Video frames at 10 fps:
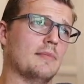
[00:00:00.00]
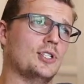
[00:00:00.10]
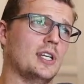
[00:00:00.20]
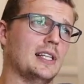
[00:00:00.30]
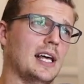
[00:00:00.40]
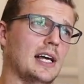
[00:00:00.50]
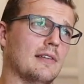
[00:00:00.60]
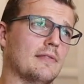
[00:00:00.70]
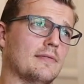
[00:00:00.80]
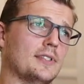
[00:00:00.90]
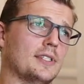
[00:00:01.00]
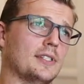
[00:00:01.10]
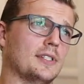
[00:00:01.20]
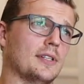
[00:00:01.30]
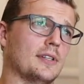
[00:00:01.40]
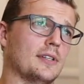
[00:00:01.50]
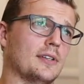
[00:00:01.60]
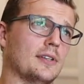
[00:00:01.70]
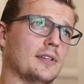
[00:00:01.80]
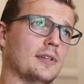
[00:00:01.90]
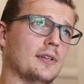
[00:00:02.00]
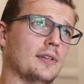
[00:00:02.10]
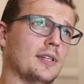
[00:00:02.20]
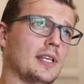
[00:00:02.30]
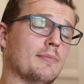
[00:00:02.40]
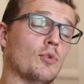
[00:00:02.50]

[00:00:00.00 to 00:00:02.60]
She loves the